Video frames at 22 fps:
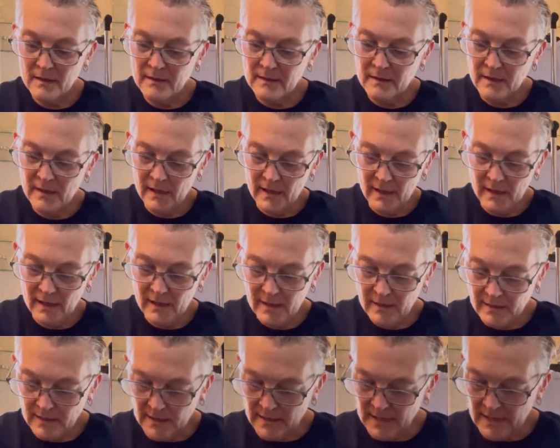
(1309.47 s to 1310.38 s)
Okay,
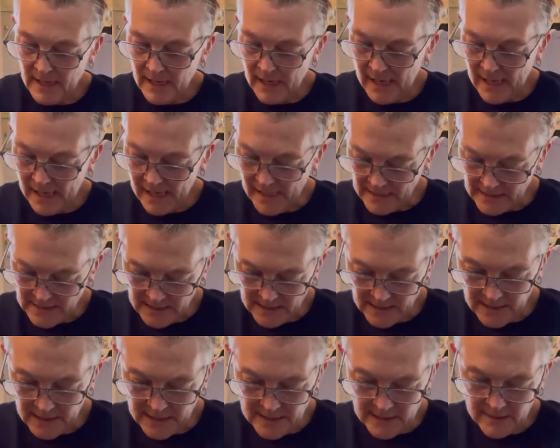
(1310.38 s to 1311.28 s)
the next
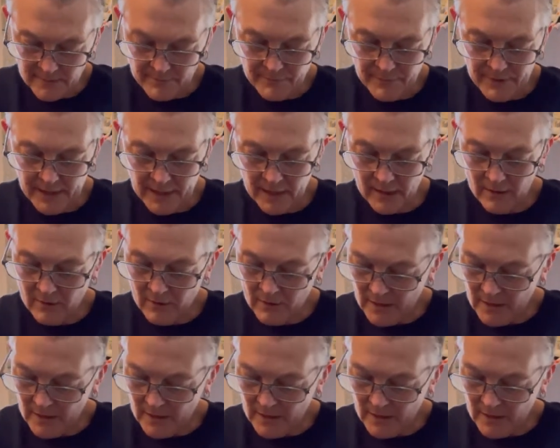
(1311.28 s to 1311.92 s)
is a pair